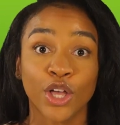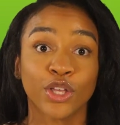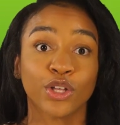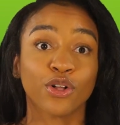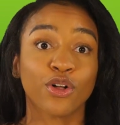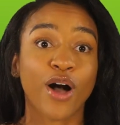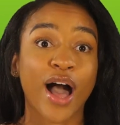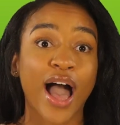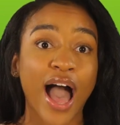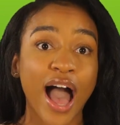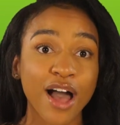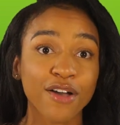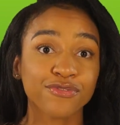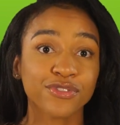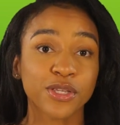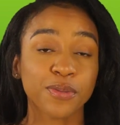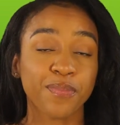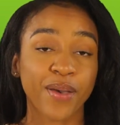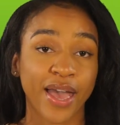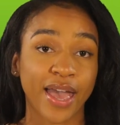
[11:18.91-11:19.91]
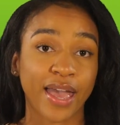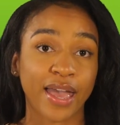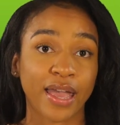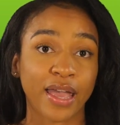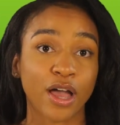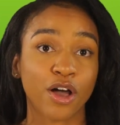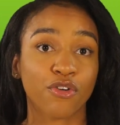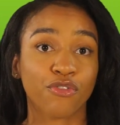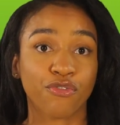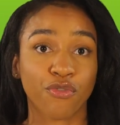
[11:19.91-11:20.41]
you'll have to
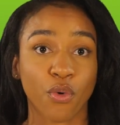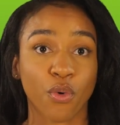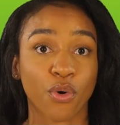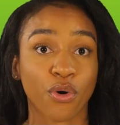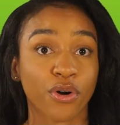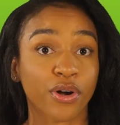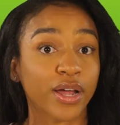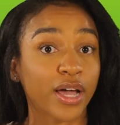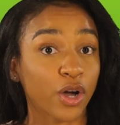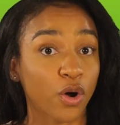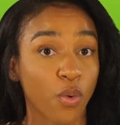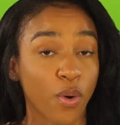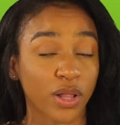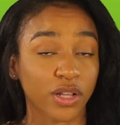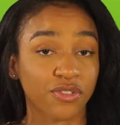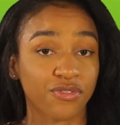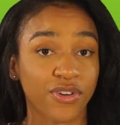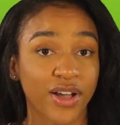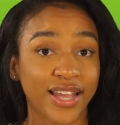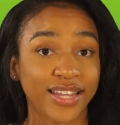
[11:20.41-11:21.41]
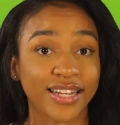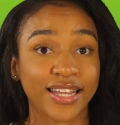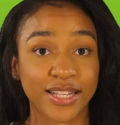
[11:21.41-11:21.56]
pay for a qualified